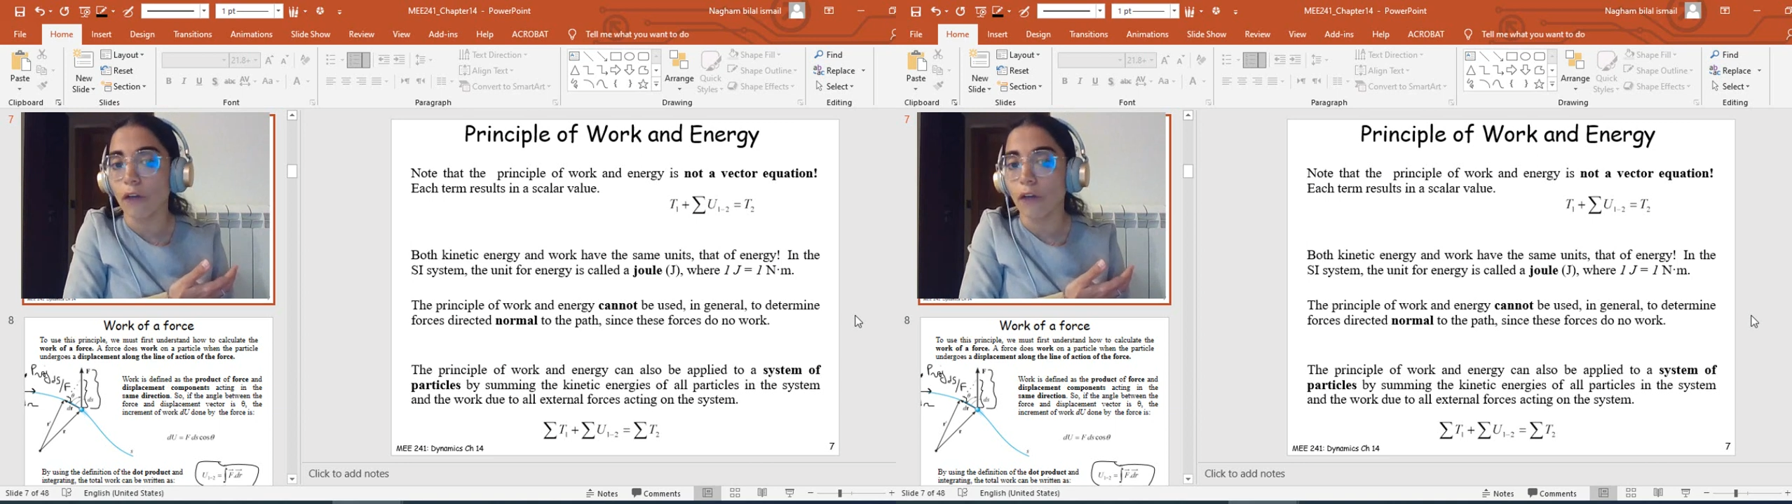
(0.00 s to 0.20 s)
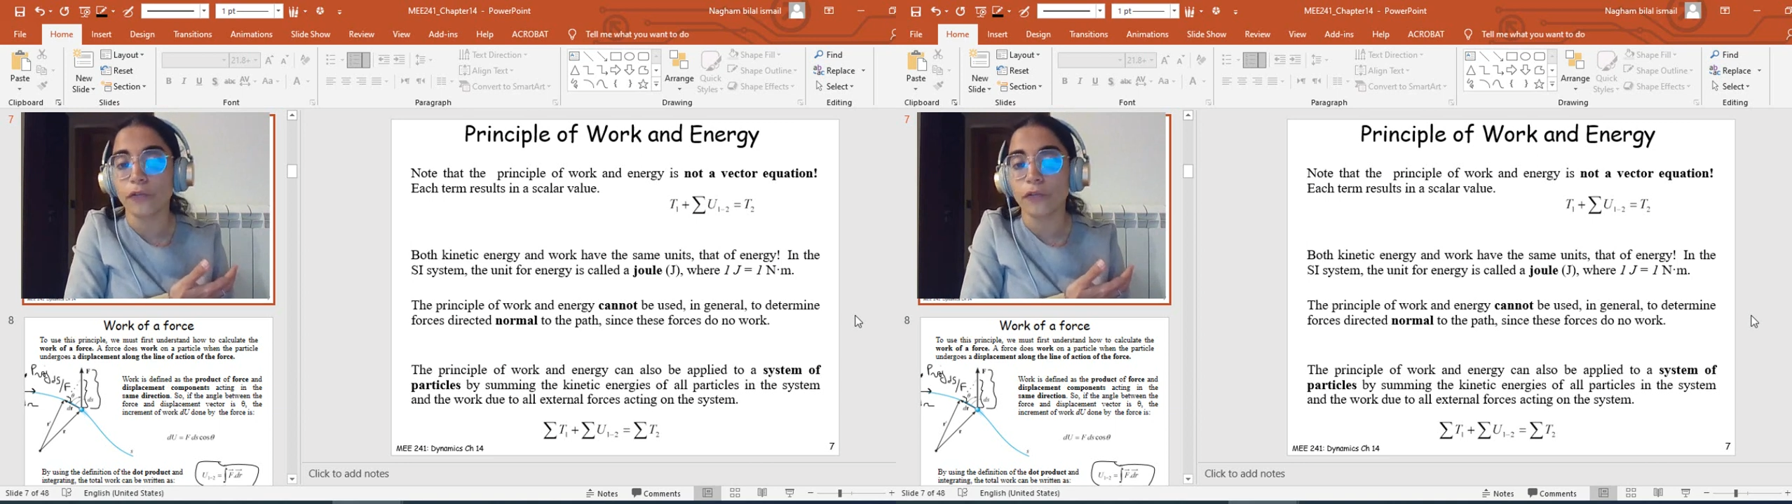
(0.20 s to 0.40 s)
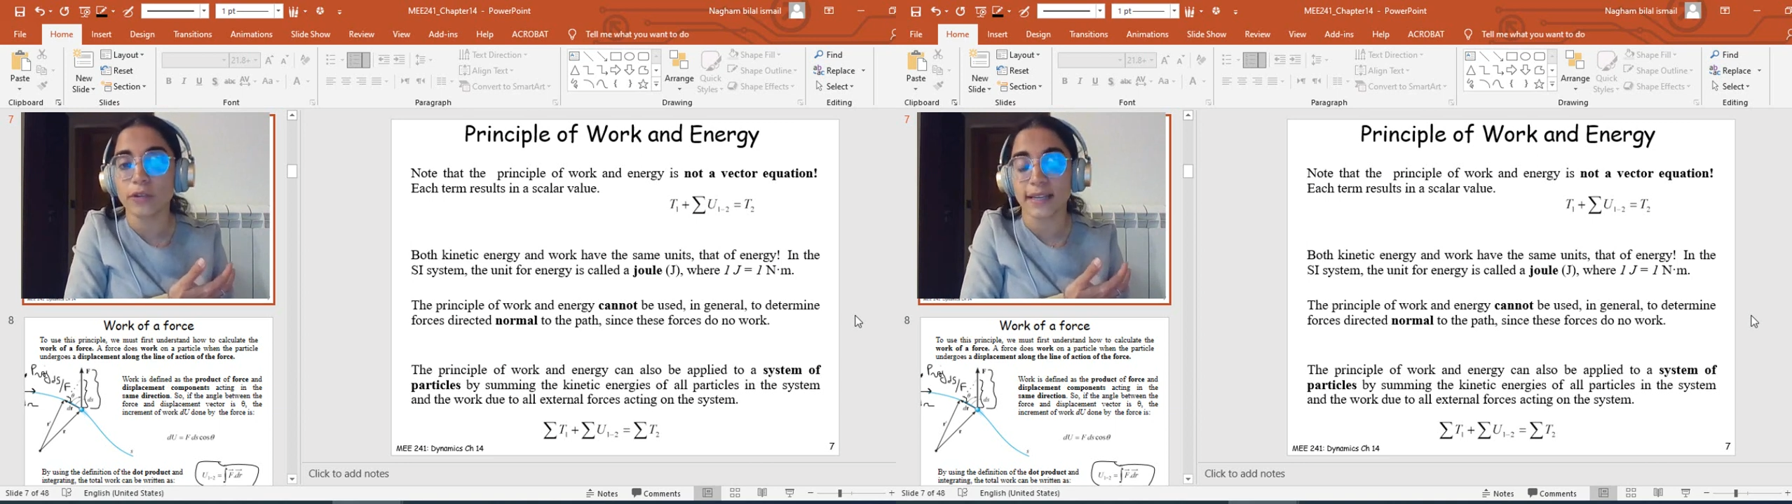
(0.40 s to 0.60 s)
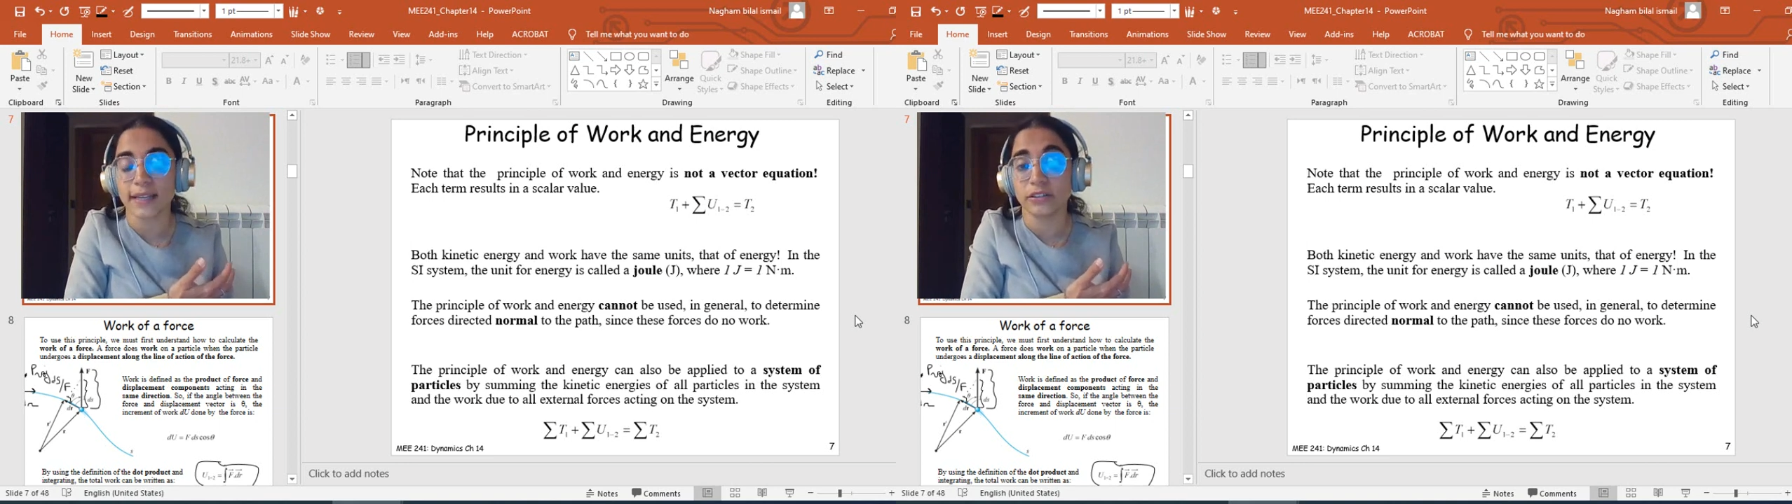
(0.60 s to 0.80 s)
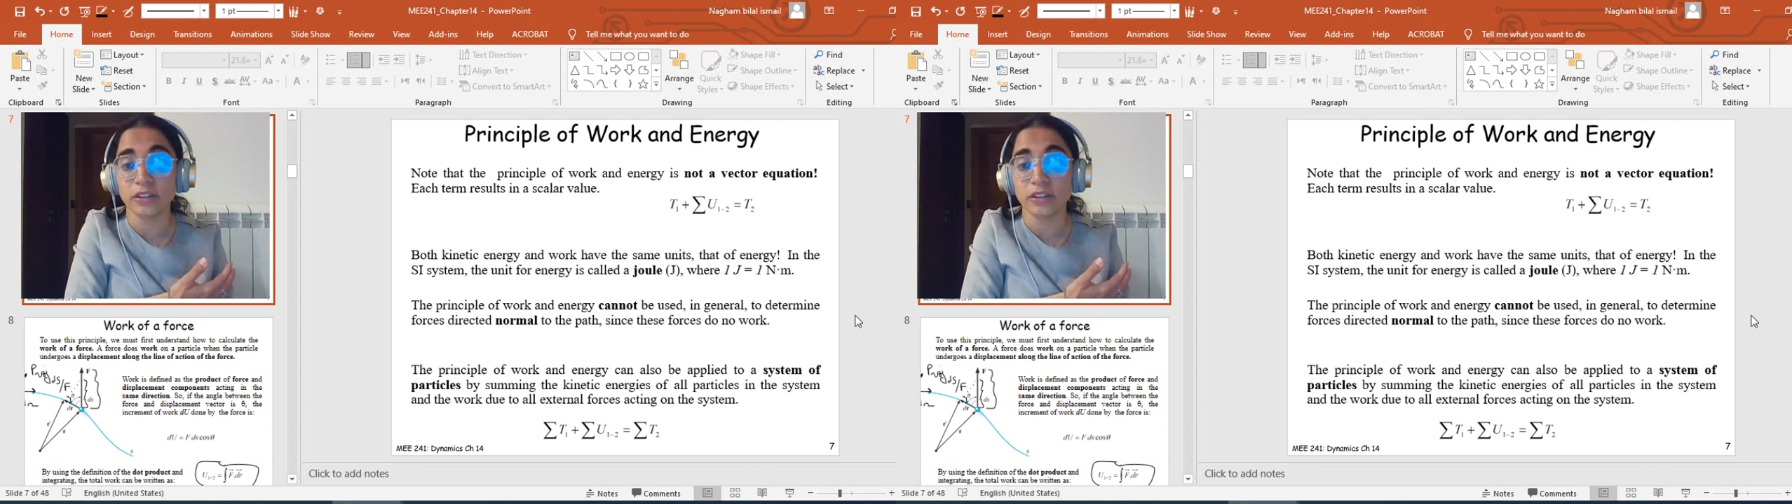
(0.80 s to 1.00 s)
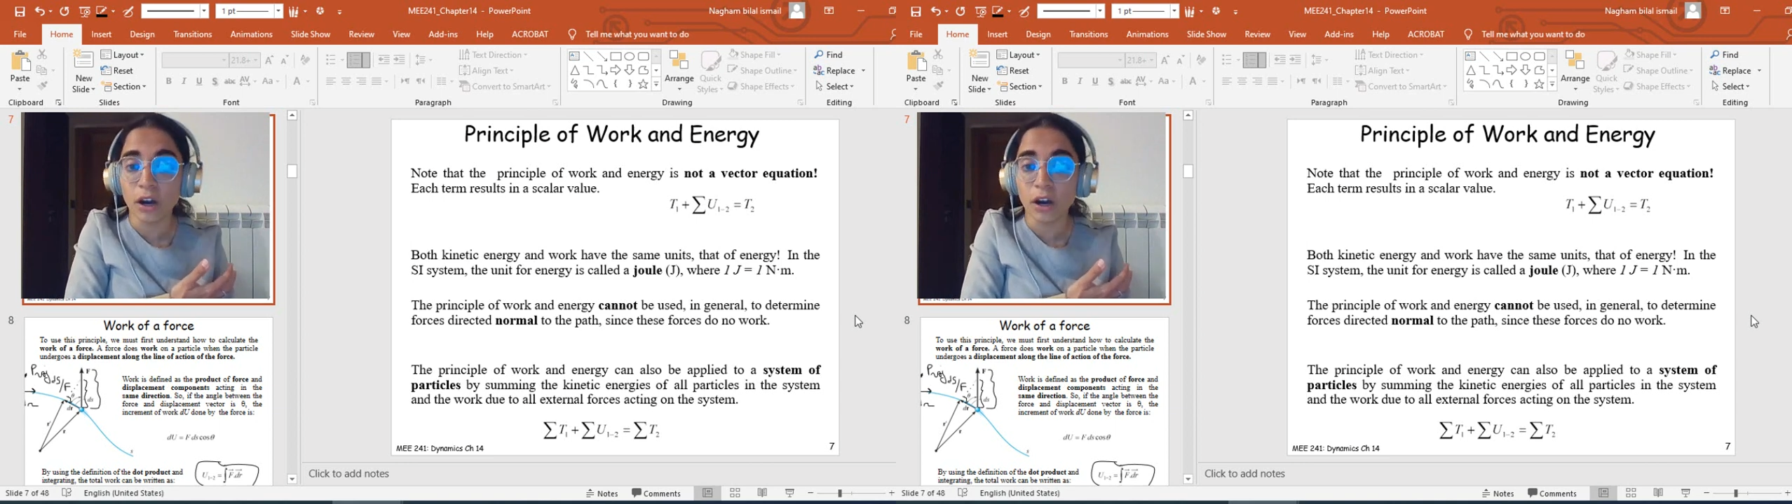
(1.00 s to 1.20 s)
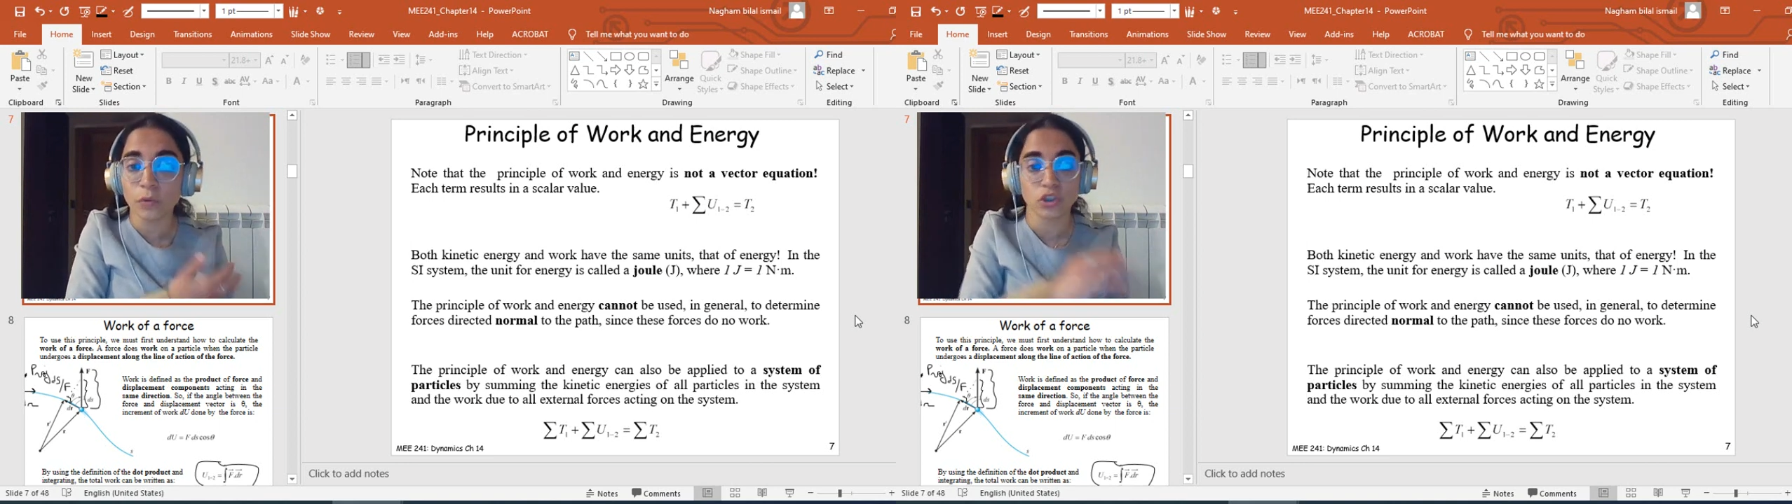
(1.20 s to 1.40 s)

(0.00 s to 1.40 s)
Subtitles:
of the force and dr,